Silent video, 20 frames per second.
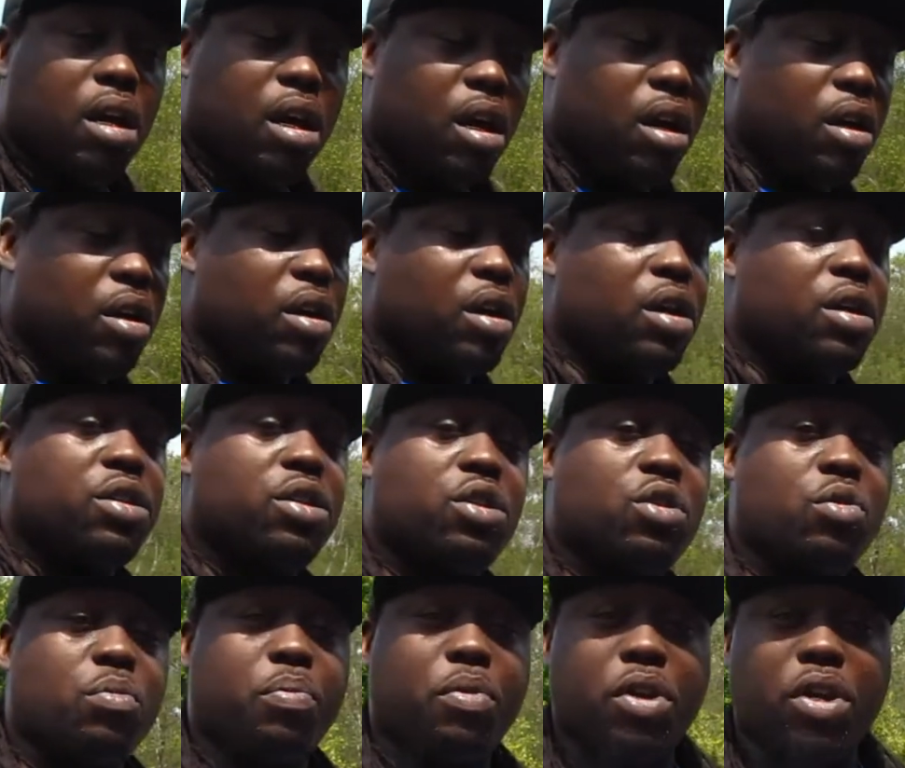a
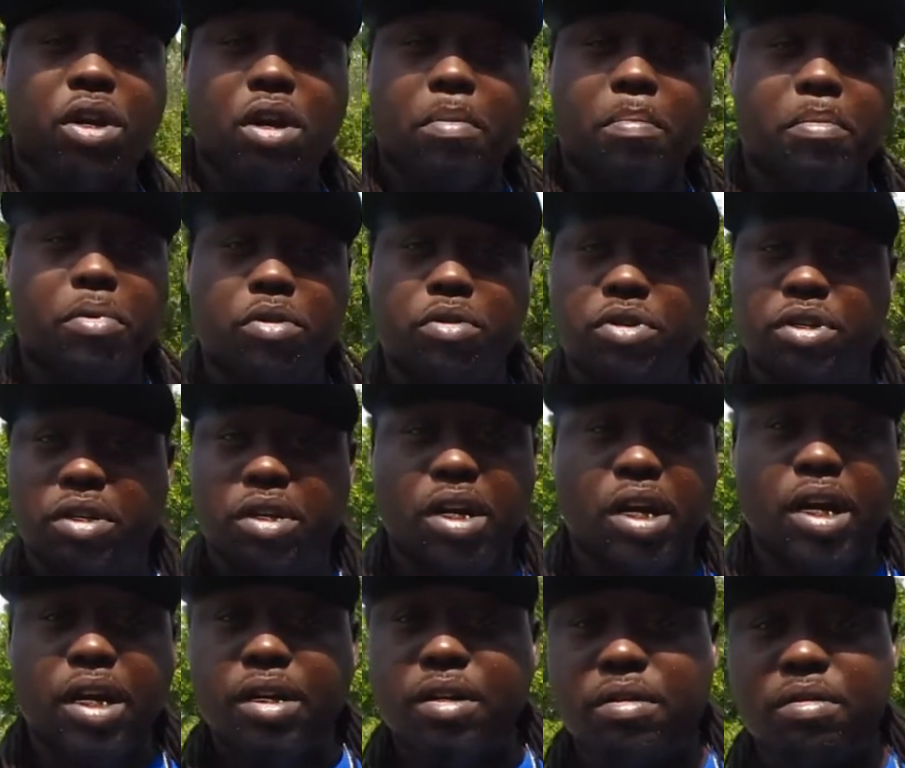super numbers
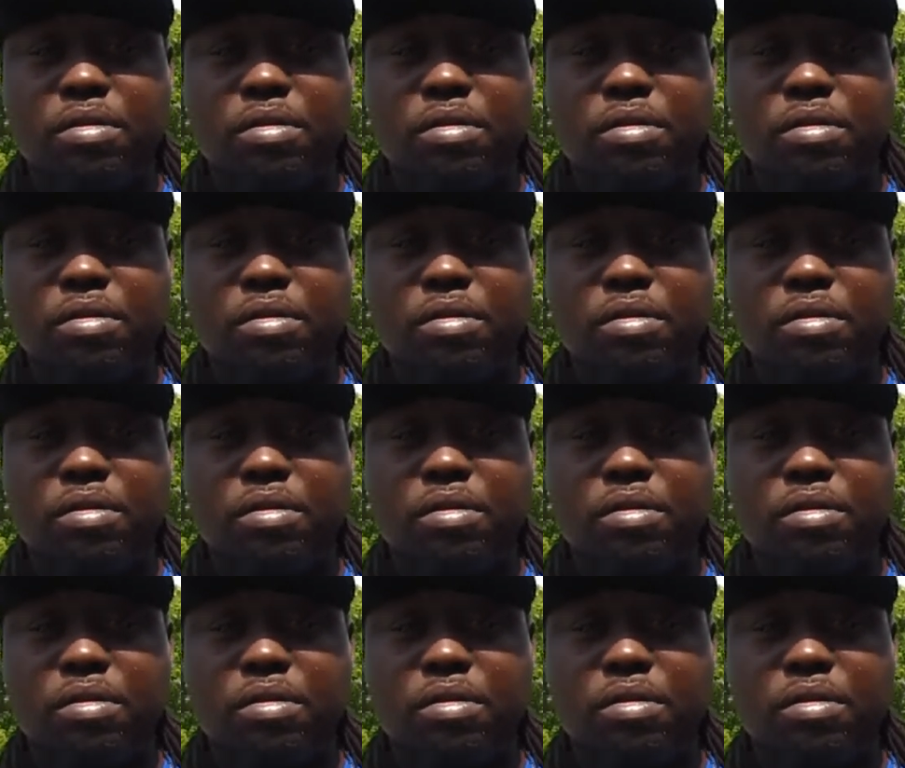nut,